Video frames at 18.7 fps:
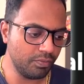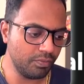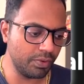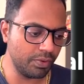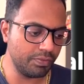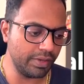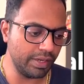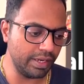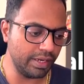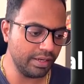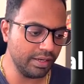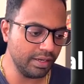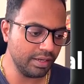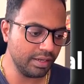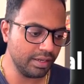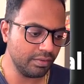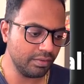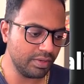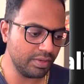From
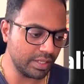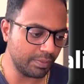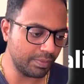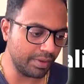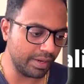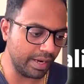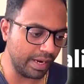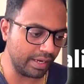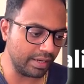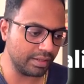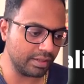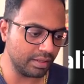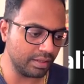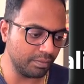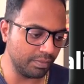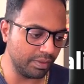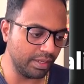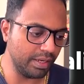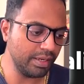15, we
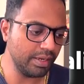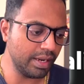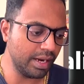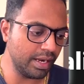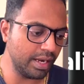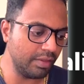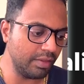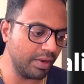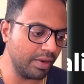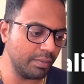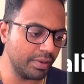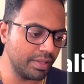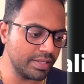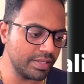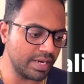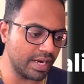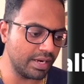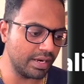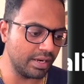subtract the mean and
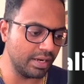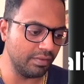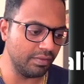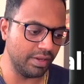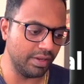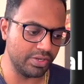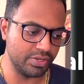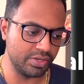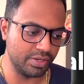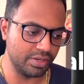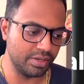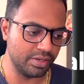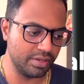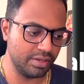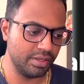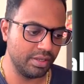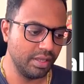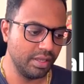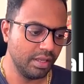divide by the standard
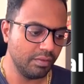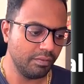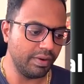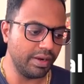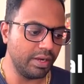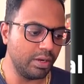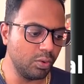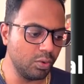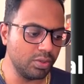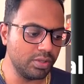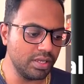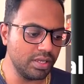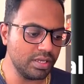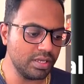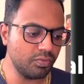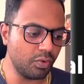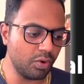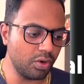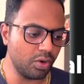deviation. We
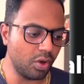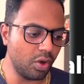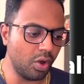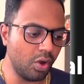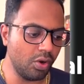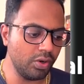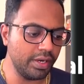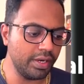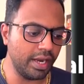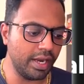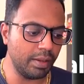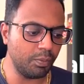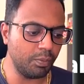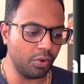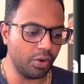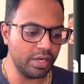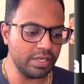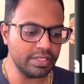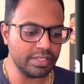do this for all
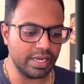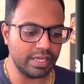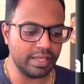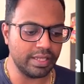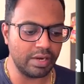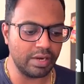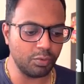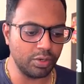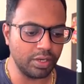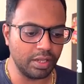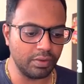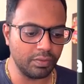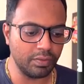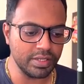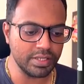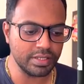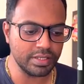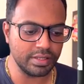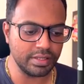the data points, and that
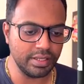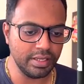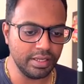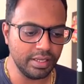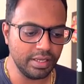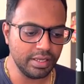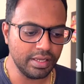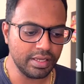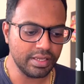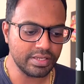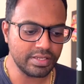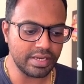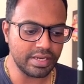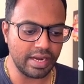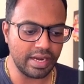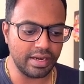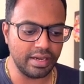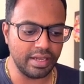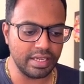would give us the
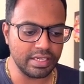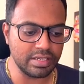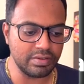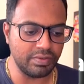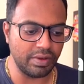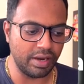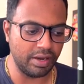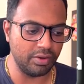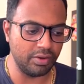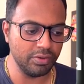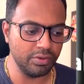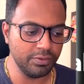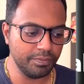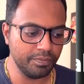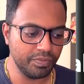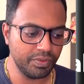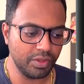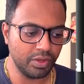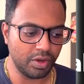standardized
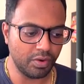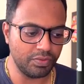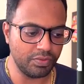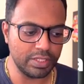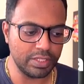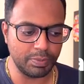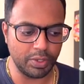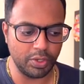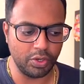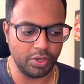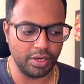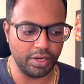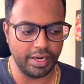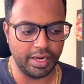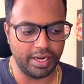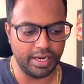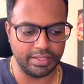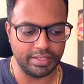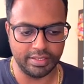value of this
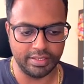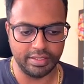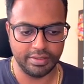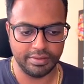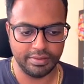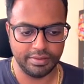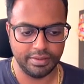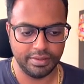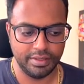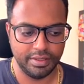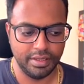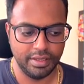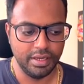particular data set.